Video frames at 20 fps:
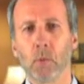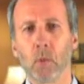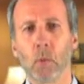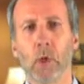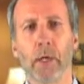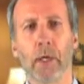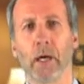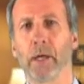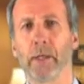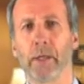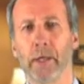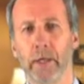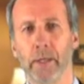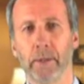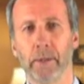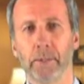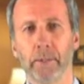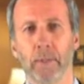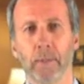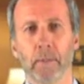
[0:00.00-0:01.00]
What are they?
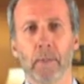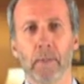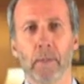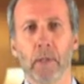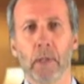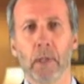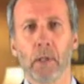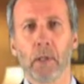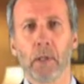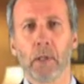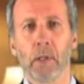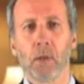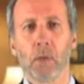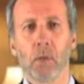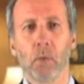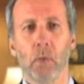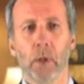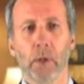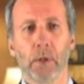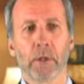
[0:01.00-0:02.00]

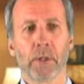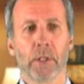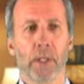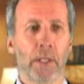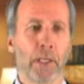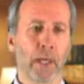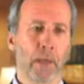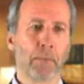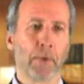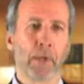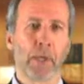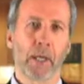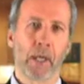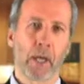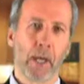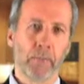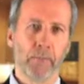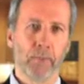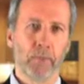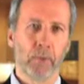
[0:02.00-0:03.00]
Well, there's a number that
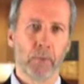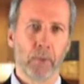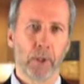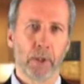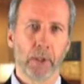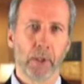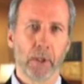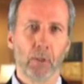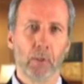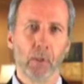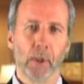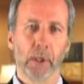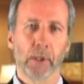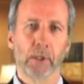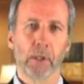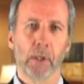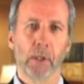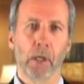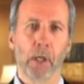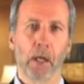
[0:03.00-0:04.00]
I'm familiar
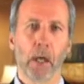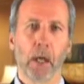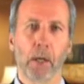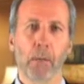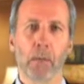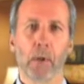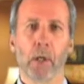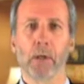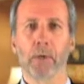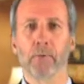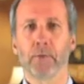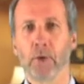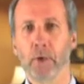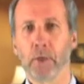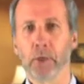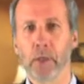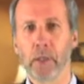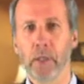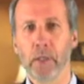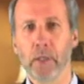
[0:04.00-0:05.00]
with.
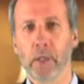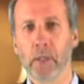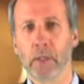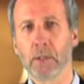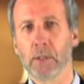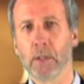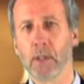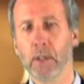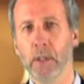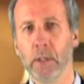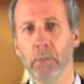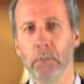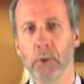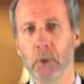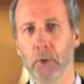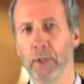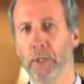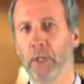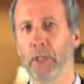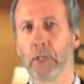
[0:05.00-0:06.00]
Firstly, there's the
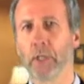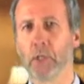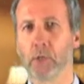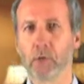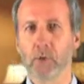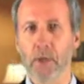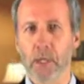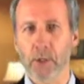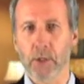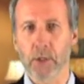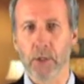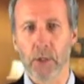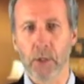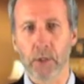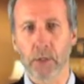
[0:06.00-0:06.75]
building and construction